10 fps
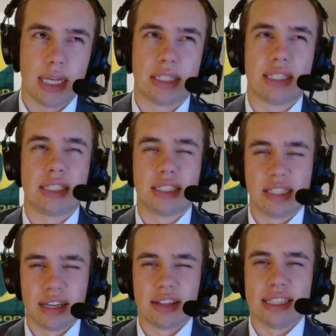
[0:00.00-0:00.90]
it's
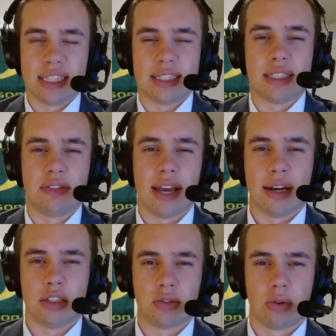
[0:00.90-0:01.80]
still a
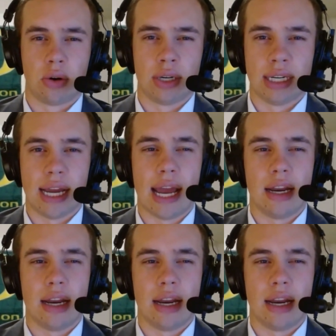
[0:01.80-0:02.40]
disadvantage for Oregon,